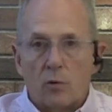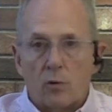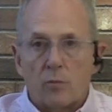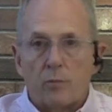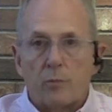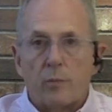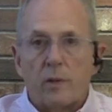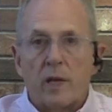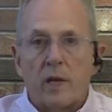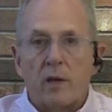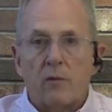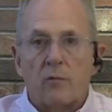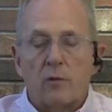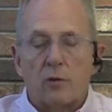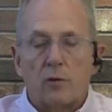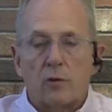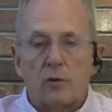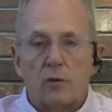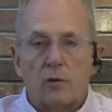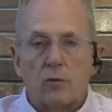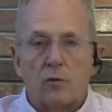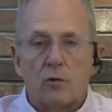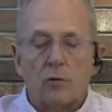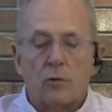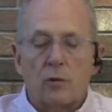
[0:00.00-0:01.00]
be able to
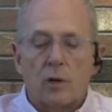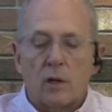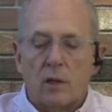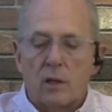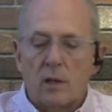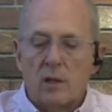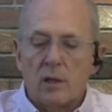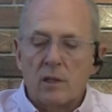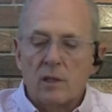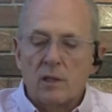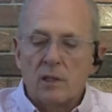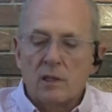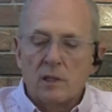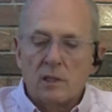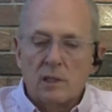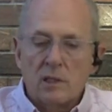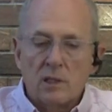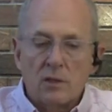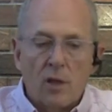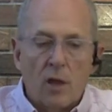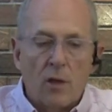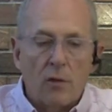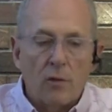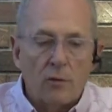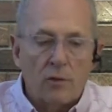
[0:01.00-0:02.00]
do it.
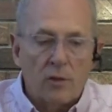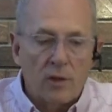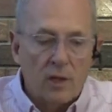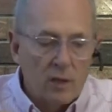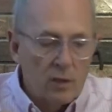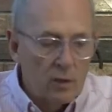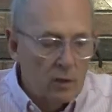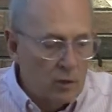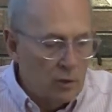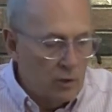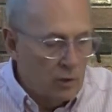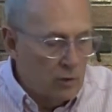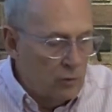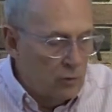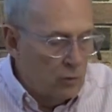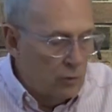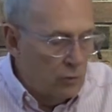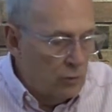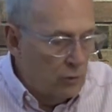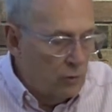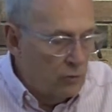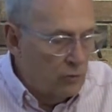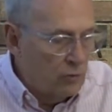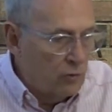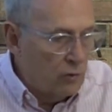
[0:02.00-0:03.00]
Another thing you can
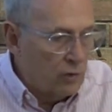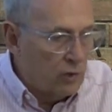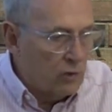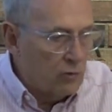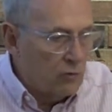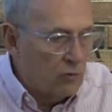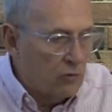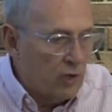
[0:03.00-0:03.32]
do is you can